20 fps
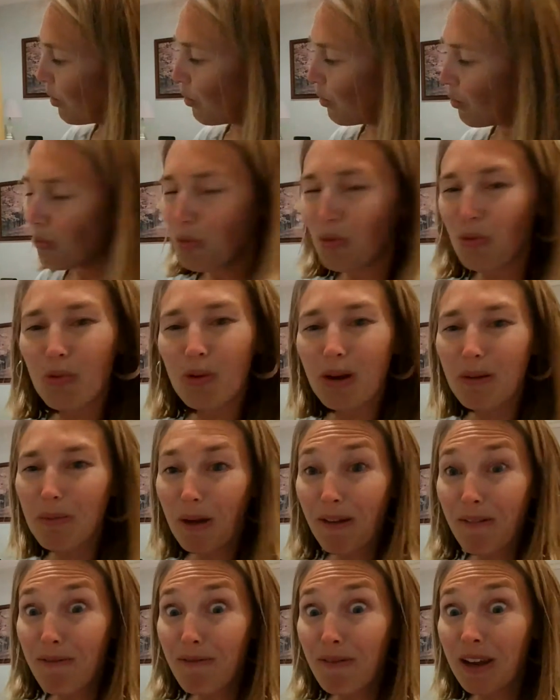Ooh, one of
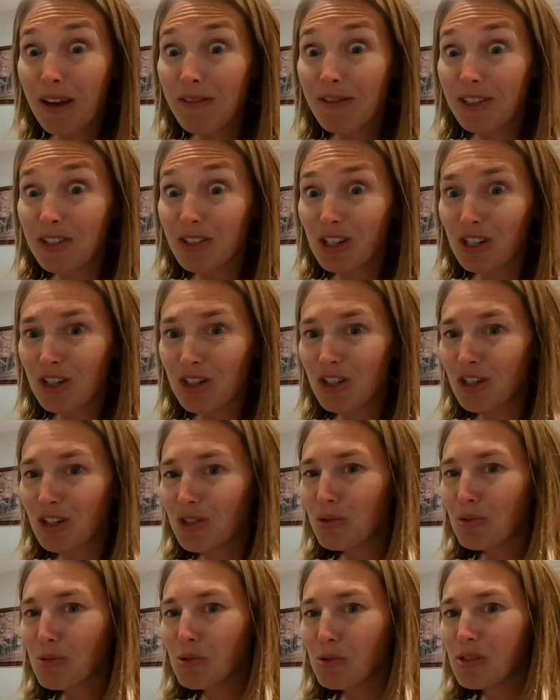my favorite teaching
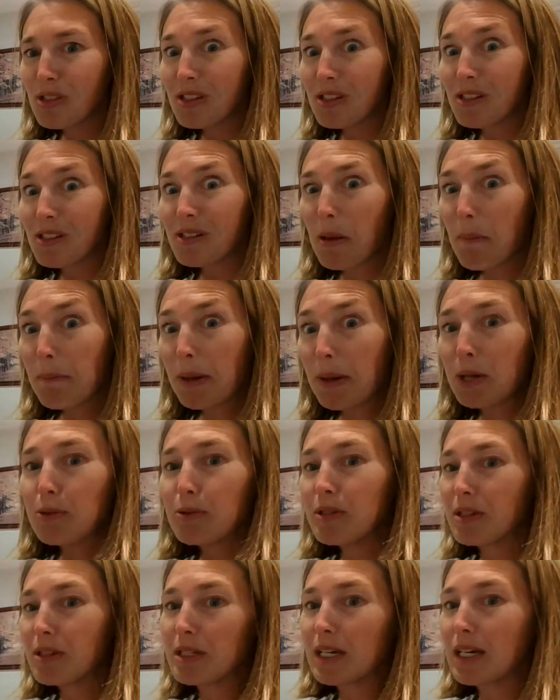tools is a
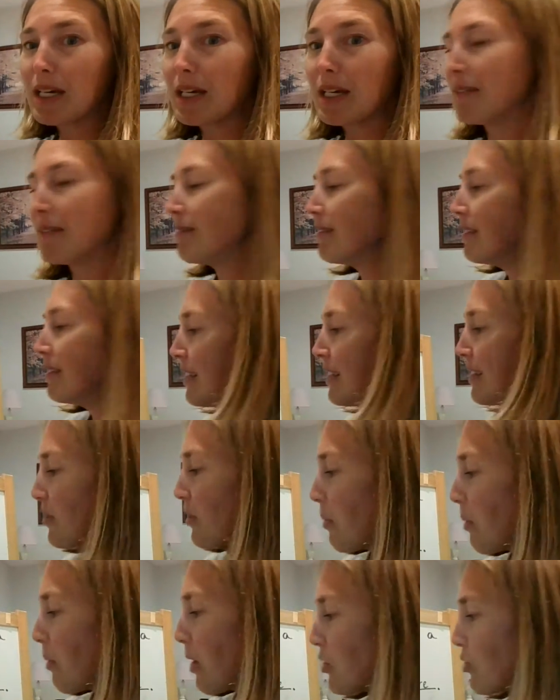Post-it. So
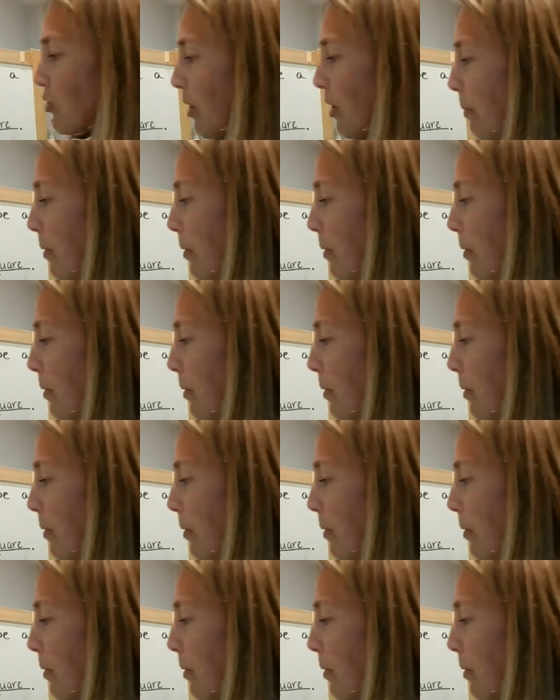I might draw a